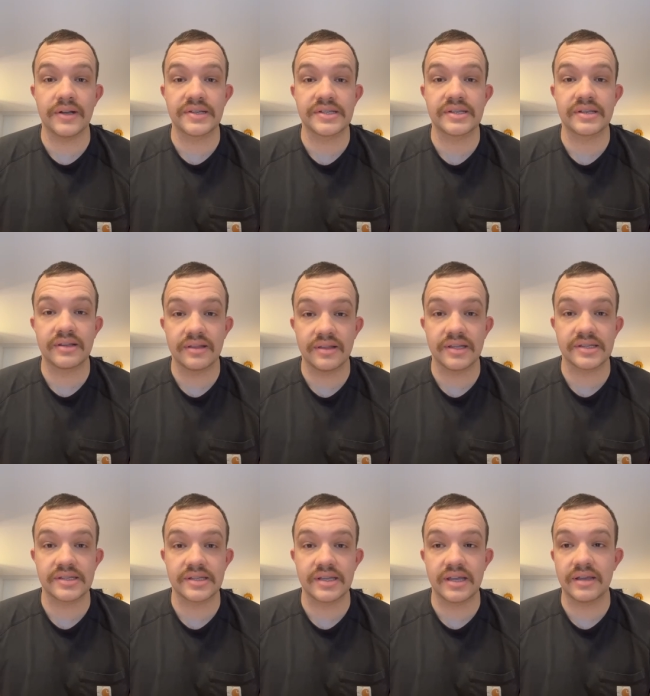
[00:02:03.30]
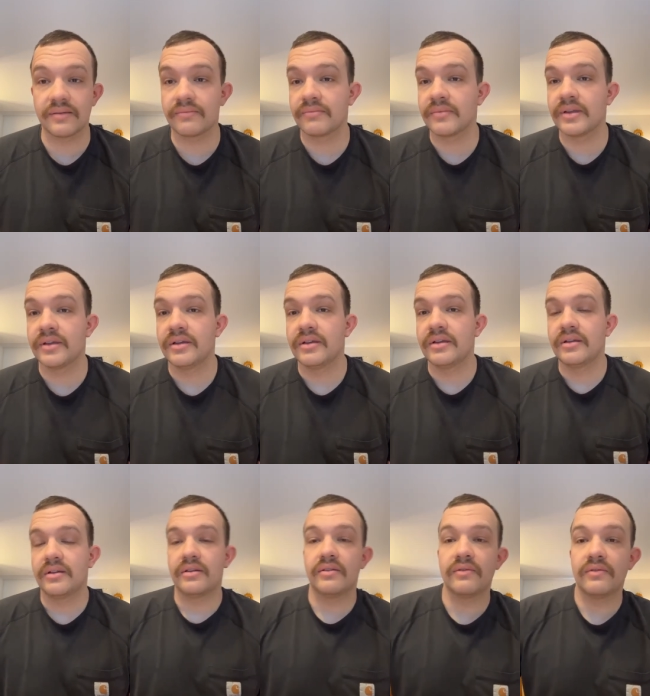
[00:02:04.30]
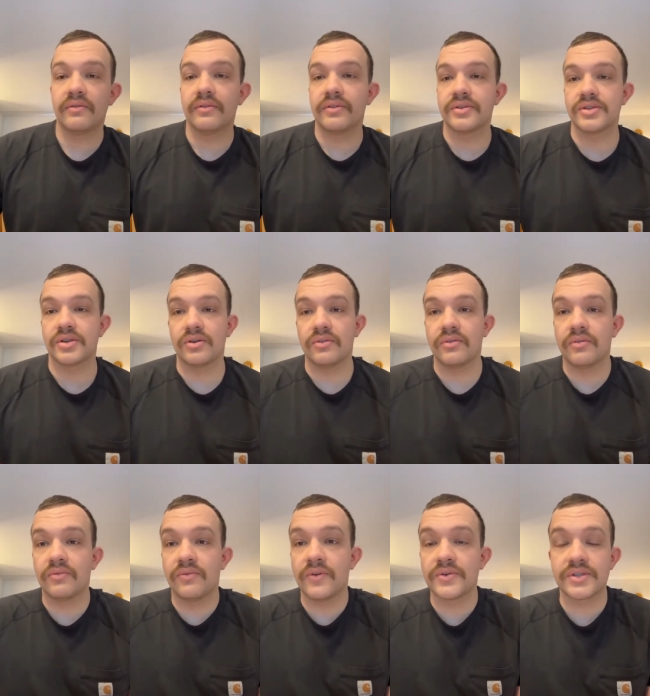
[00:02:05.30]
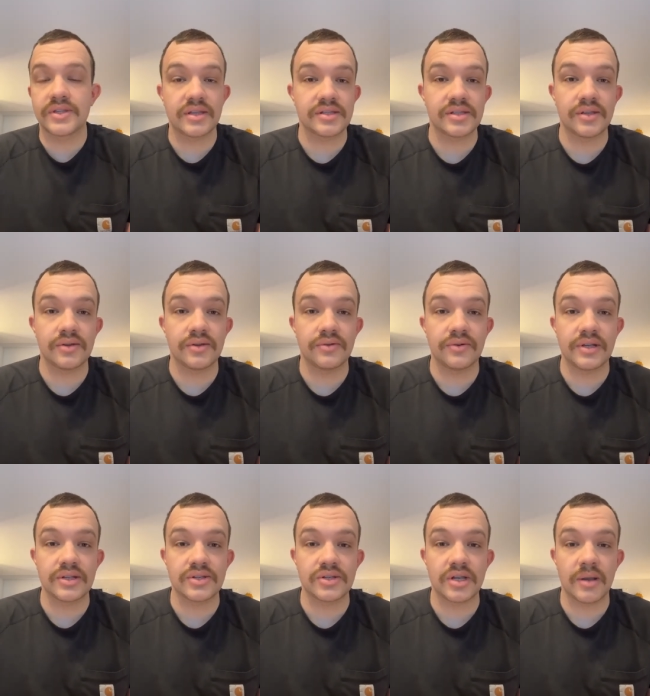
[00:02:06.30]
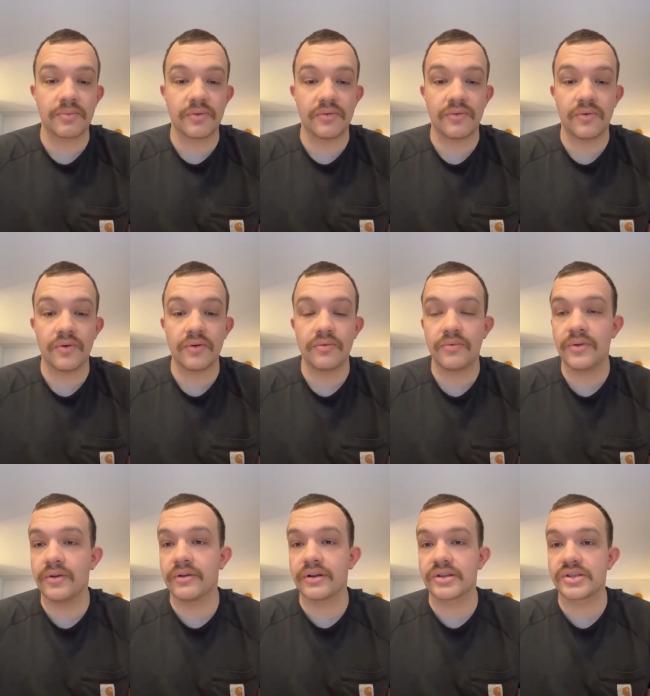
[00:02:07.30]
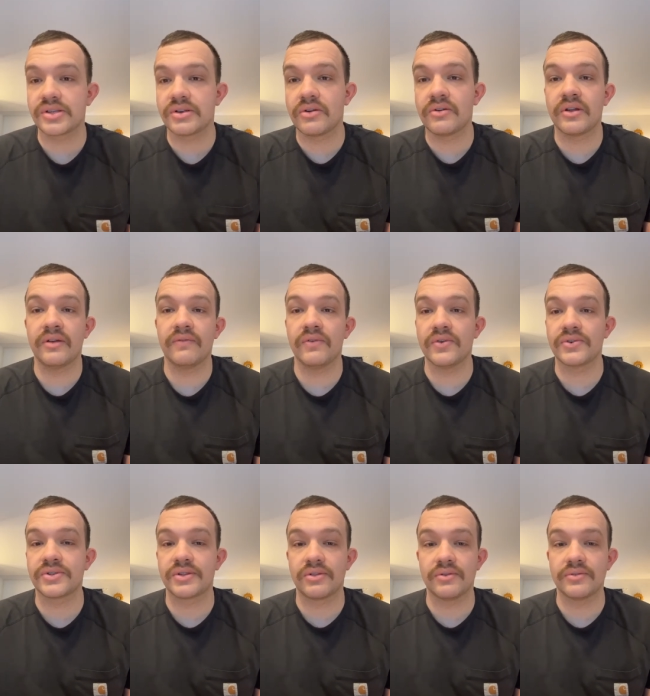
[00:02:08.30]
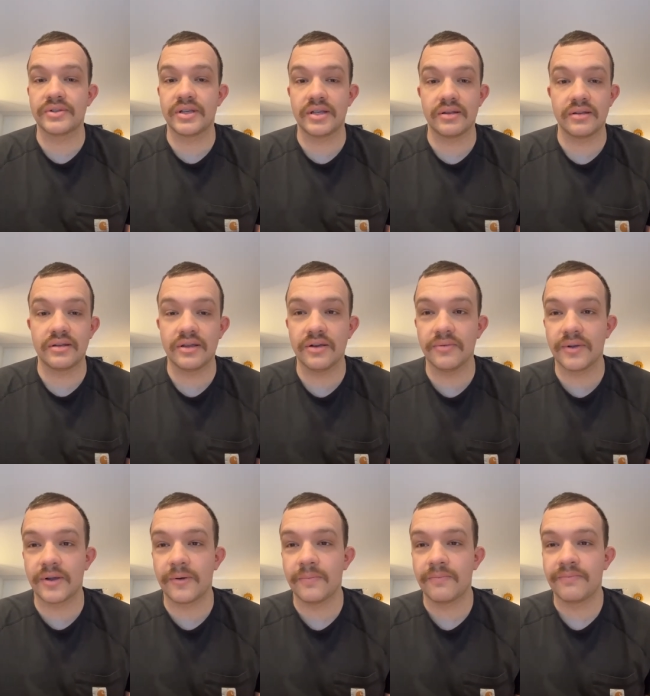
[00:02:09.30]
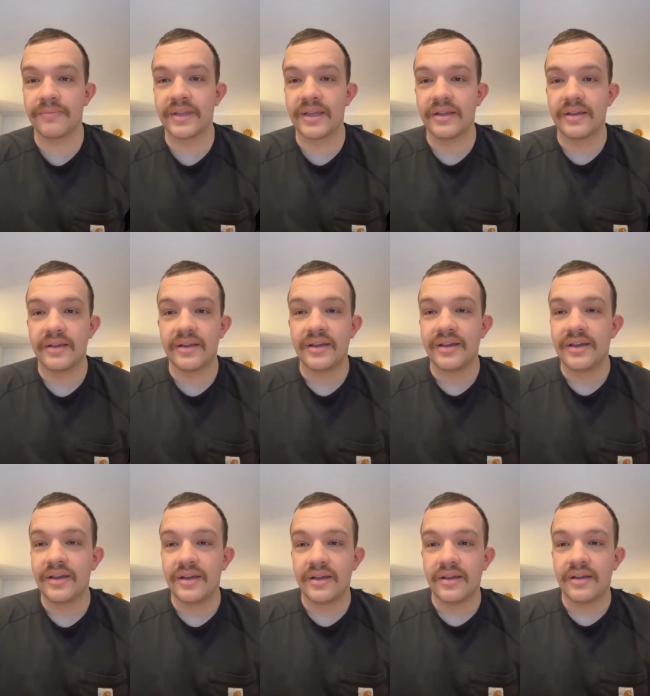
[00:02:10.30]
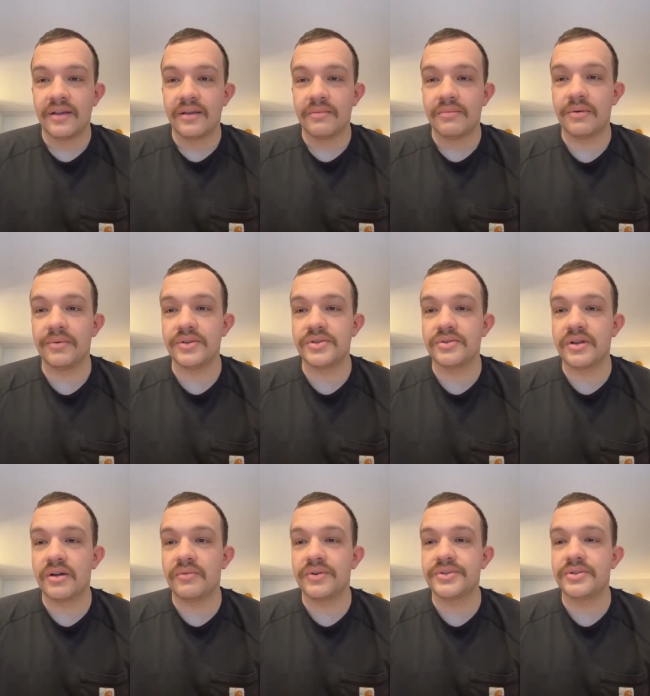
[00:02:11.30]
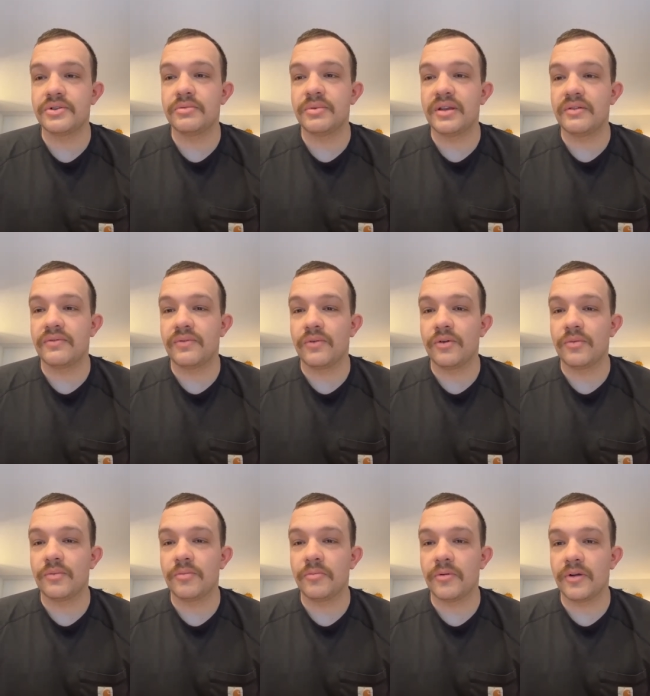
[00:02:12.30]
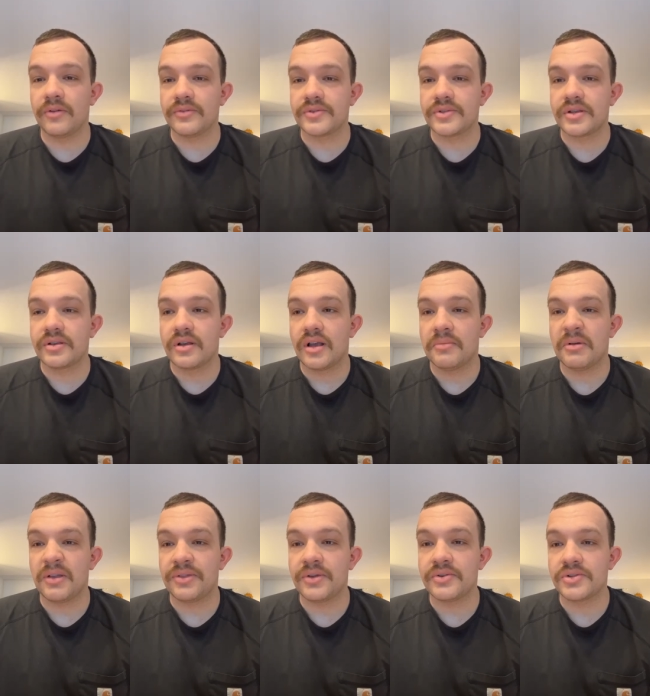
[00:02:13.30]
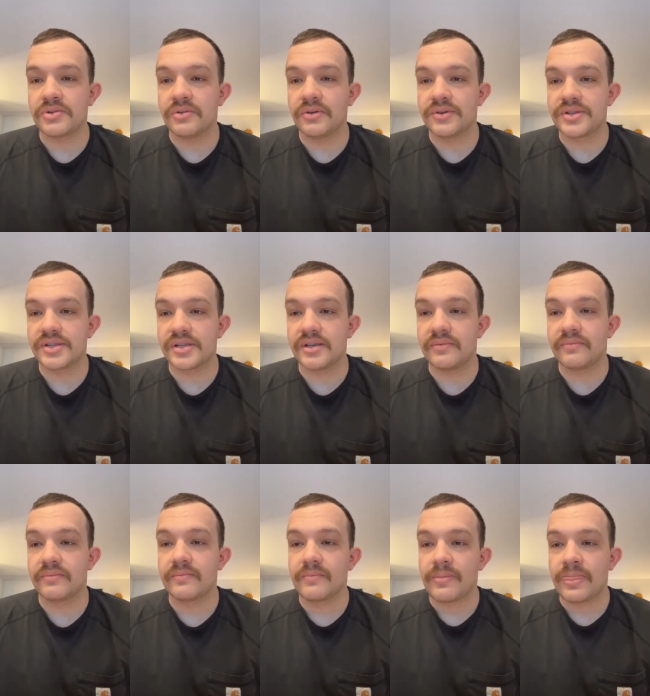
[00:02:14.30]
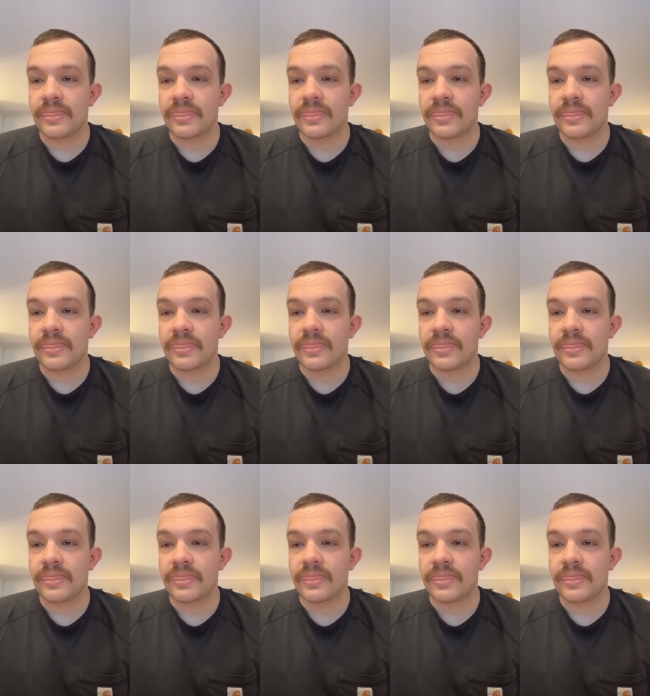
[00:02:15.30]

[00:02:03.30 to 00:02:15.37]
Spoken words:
us this day. So 1 Thessalonians chapter 4, we are going to start at verse 13. Here we go. But we do not want you to be informed, brothers, about those who are asleep,